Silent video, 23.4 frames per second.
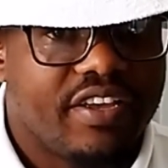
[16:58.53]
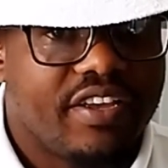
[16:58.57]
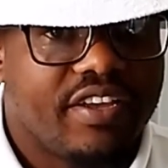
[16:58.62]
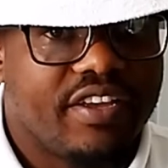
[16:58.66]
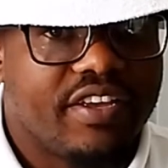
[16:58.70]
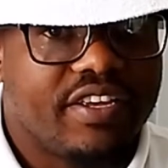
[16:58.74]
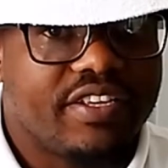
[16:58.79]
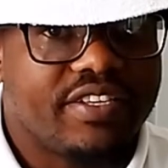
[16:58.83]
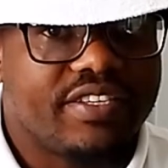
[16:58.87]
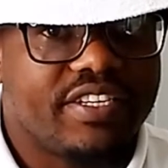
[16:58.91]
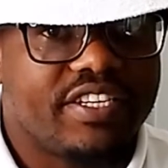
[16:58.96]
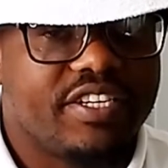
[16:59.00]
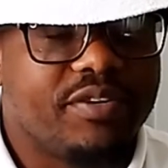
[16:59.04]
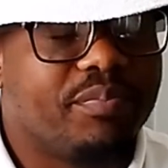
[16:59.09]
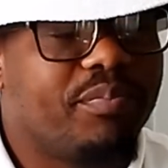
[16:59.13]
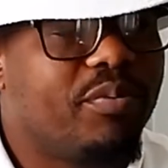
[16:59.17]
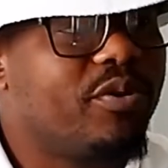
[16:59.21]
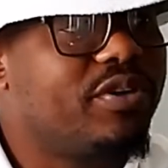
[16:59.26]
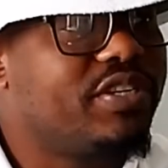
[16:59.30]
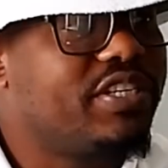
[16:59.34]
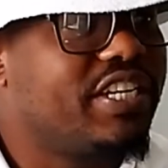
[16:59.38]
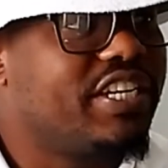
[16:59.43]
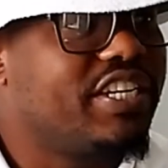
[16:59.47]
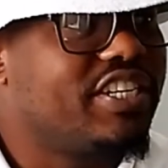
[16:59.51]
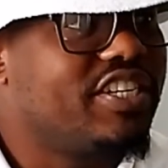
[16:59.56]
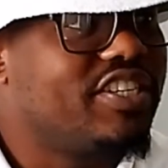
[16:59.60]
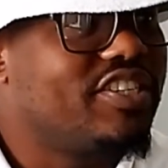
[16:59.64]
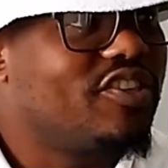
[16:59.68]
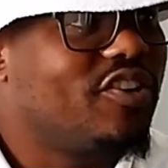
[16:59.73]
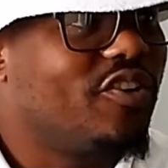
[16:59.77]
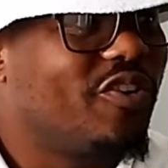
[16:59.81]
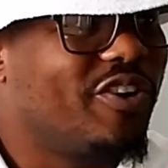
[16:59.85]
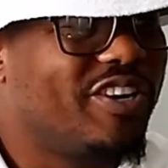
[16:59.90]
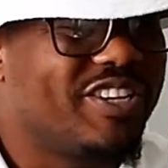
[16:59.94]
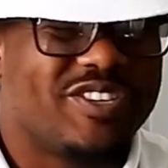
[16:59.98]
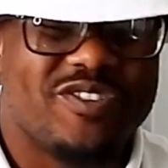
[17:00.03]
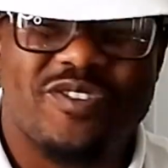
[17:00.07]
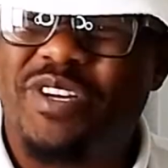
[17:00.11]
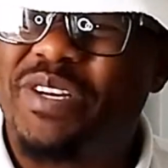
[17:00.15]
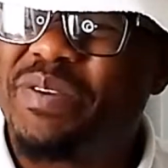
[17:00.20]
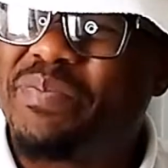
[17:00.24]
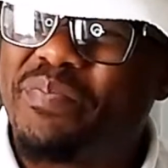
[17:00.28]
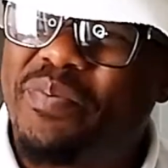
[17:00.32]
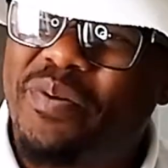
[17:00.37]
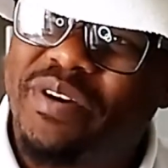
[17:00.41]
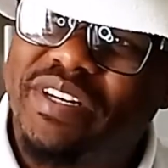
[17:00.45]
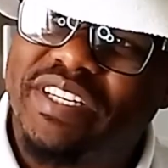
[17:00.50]
Is it important or is not
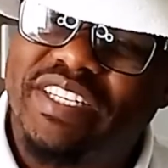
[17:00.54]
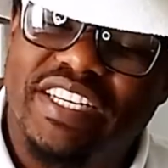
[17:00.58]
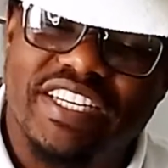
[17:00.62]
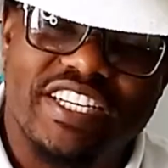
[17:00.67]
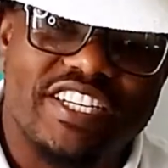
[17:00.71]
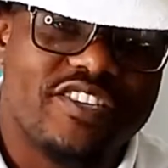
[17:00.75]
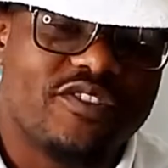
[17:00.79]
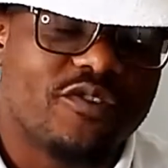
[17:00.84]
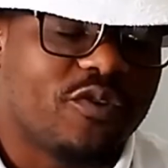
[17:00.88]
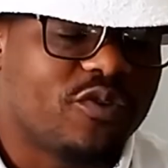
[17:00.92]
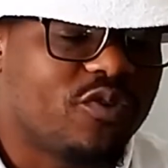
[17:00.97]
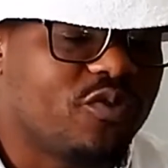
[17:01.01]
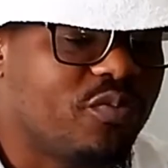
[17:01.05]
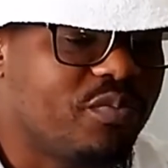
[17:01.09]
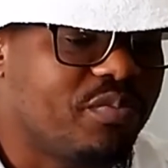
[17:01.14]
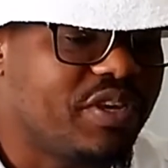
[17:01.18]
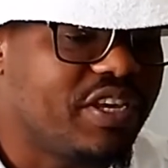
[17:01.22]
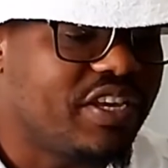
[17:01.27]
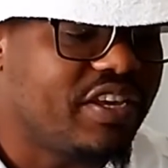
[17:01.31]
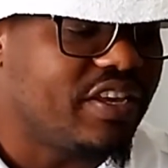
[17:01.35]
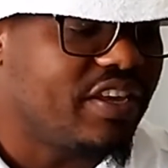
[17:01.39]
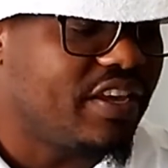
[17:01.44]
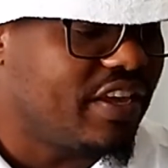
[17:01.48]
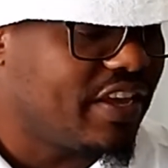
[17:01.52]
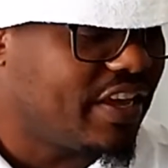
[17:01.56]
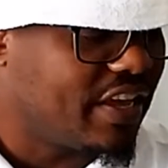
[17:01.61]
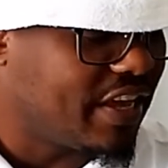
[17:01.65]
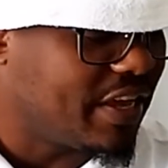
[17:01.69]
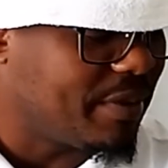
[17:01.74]
important to be